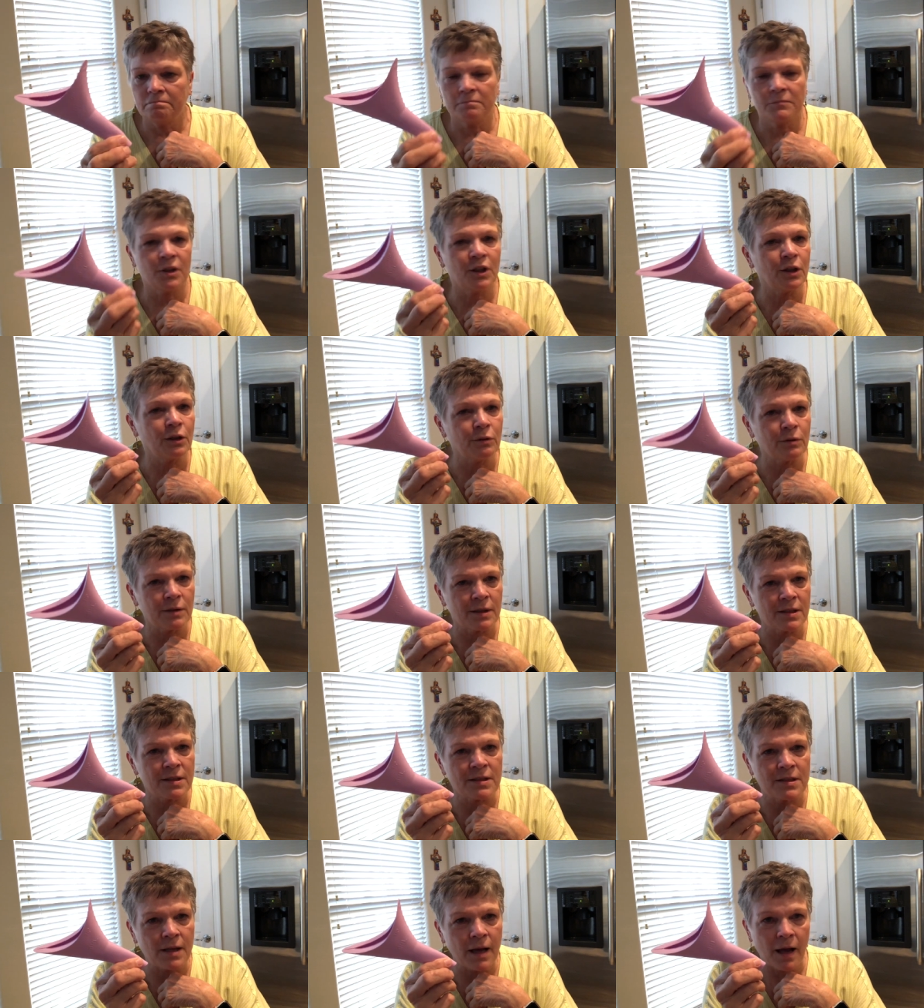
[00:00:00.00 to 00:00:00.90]
you know,
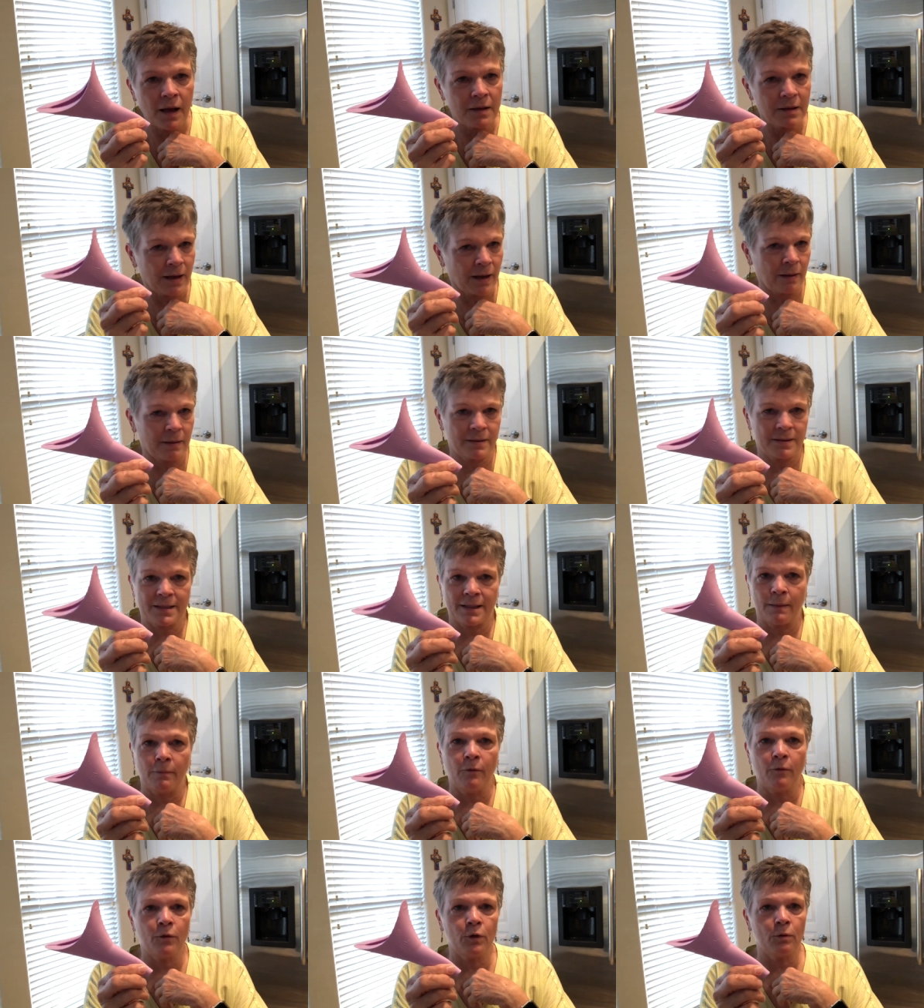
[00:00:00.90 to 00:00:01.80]

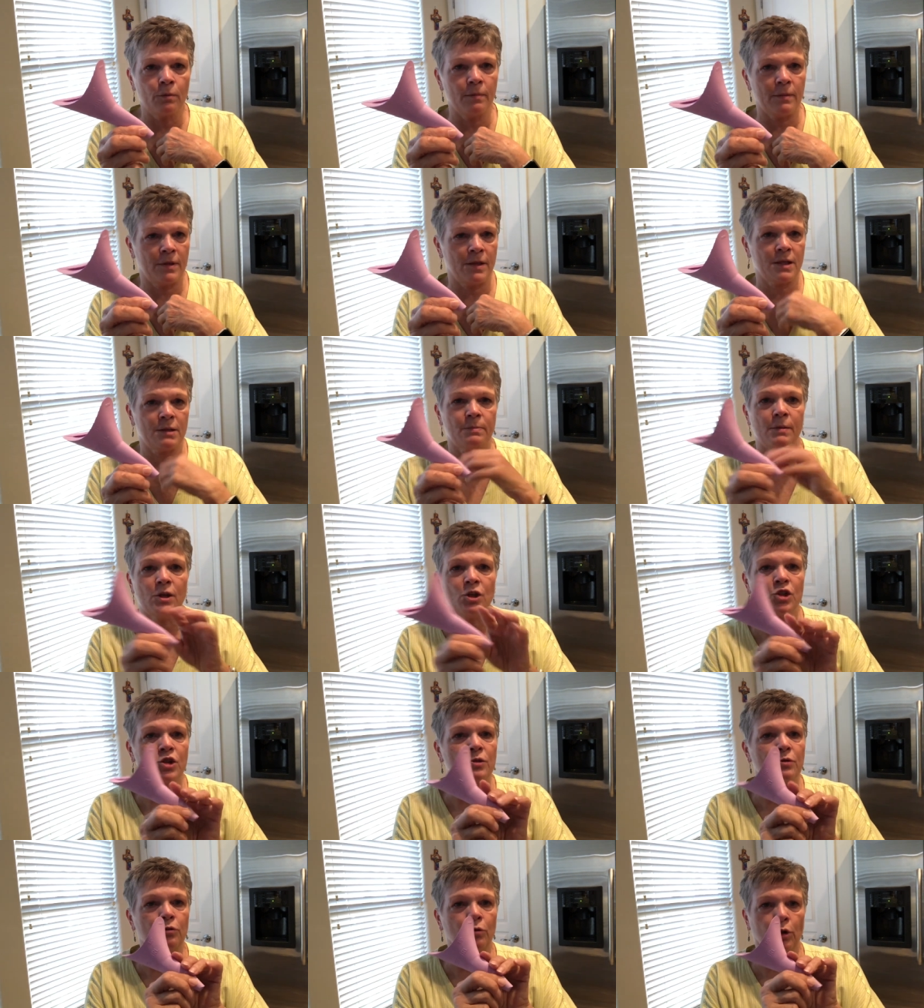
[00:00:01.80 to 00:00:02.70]
some of you, this may
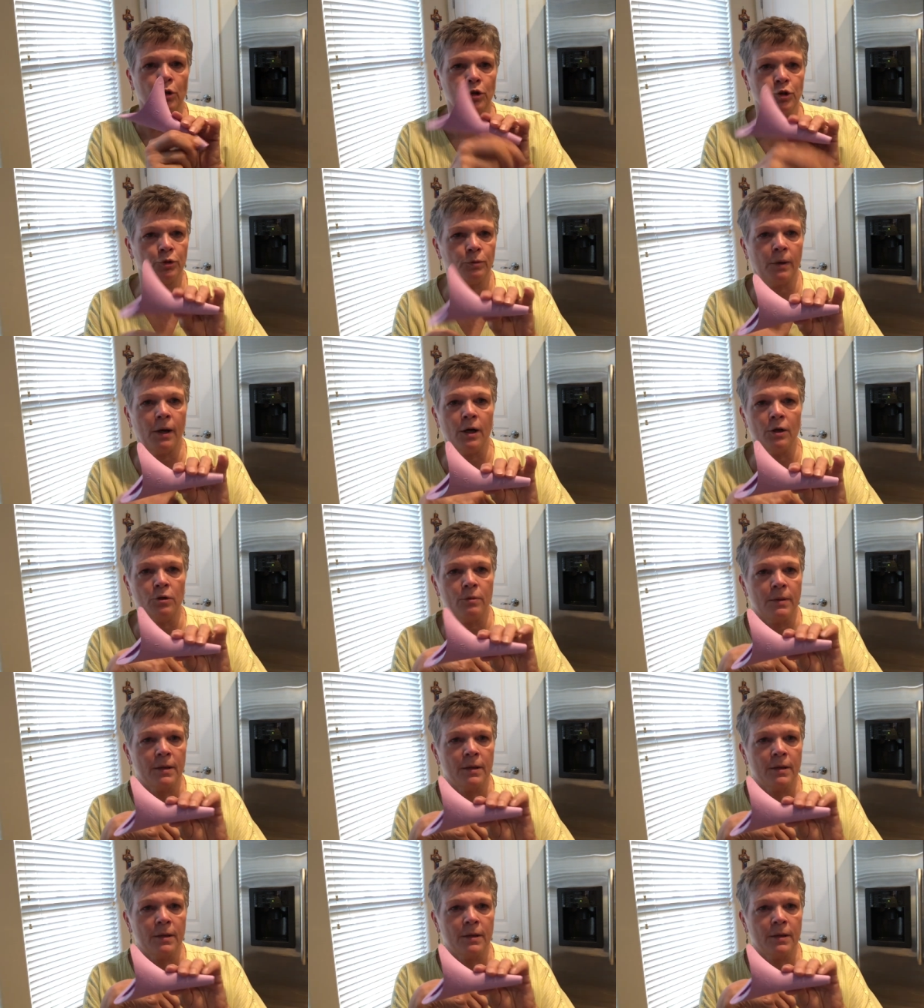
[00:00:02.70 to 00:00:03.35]
just gross you out.